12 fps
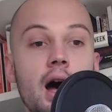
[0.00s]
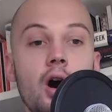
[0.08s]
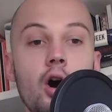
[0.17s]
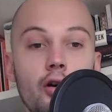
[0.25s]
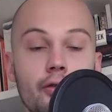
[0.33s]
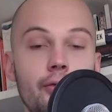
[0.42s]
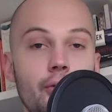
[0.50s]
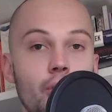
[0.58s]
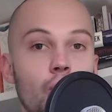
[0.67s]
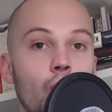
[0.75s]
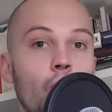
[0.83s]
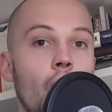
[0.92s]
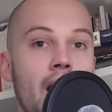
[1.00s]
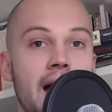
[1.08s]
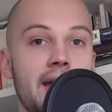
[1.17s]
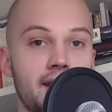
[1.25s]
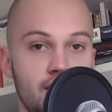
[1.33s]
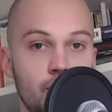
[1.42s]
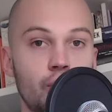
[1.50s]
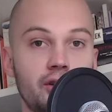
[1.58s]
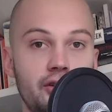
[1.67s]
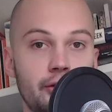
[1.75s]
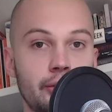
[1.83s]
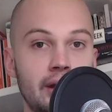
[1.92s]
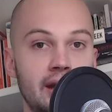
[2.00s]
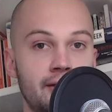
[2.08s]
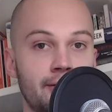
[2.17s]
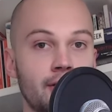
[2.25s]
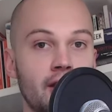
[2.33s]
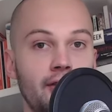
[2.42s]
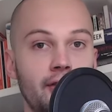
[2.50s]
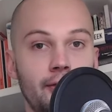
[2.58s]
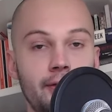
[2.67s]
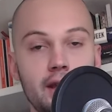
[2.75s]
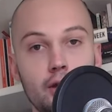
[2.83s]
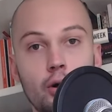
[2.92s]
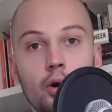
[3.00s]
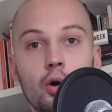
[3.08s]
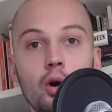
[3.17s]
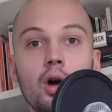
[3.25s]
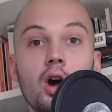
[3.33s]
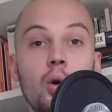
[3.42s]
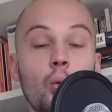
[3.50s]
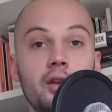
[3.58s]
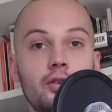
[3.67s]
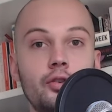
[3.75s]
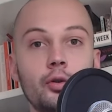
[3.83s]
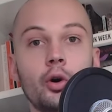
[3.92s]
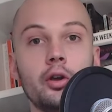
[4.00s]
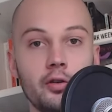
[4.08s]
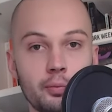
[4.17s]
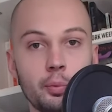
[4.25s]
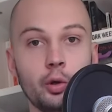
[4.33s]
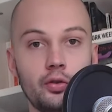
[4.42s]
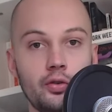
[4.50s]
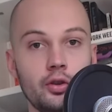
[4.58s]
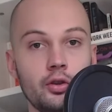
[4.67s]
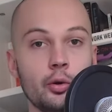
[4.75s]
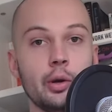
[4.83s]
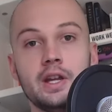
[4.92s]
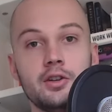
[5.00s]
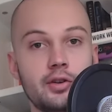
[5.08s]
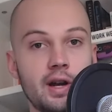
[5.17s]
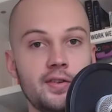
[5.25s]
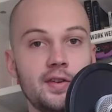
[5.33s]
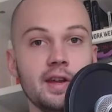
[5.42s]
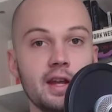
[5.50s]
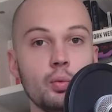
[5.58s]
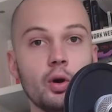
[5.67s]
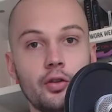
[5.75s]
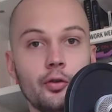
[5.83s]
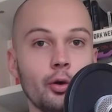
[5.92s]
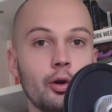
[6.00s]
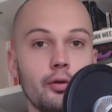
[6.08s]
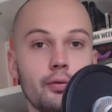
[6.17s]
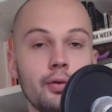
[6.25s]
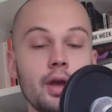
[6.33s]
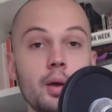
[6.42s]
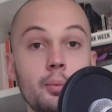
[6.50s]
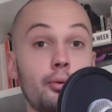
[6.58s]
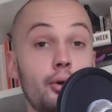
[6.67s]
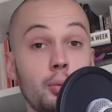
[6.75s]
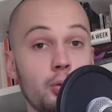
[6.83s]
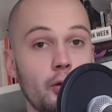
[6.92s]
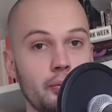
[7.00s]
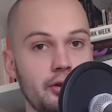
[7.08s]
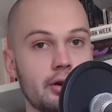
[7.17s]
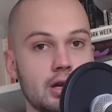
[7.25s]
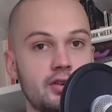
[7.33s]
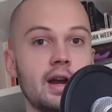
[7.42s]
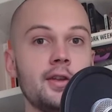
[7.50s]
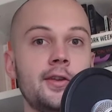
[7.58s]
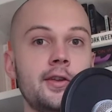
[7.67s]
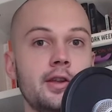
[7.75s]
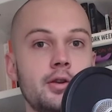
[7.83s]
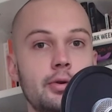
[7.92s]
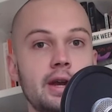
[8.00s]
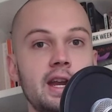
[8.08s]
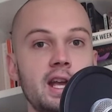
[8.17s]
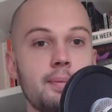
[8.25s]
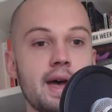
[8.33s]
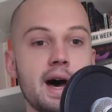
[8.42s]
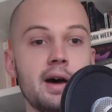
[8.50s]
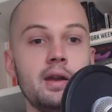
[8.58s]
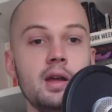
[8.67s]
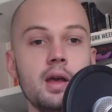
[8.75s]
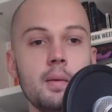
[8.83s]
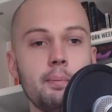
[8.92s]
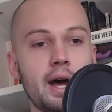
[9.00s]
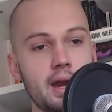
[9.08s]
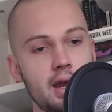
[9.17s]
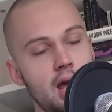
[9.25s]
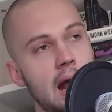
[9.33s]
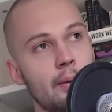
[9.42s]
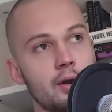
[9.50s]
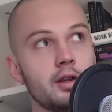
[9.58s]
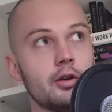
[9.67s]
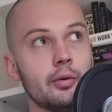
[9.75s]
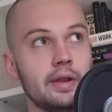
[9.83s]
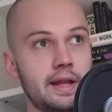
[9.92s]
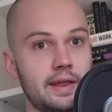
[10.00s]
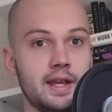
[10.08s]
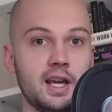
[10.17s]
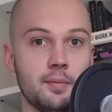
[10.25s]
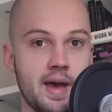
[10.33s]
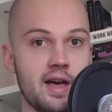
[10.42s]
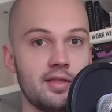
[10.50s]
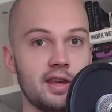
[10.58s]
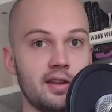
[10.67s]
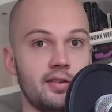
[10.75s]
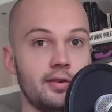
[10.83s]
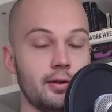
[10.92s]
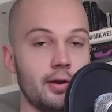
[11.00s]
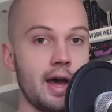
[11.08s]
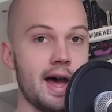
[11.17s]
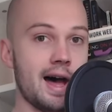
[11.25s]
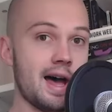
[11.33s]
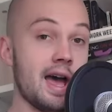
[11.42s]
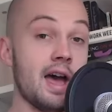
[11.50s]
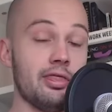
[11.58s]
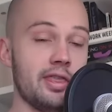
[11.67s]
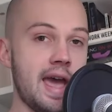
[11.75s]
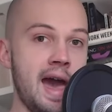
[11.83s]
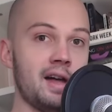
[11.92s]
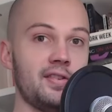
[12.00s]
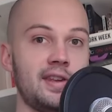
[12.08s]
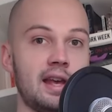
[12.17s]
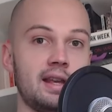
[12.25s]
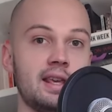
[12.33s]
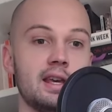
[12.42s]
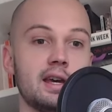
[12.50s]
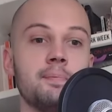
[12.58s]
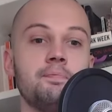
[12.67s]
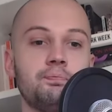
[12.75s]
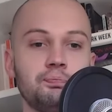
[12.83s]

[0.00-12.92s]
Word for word: of why you want to read philosophy or what sort of books you're interested in, what sort of problems you're interested in reading about. But I want you to really think about this uh, at the outset here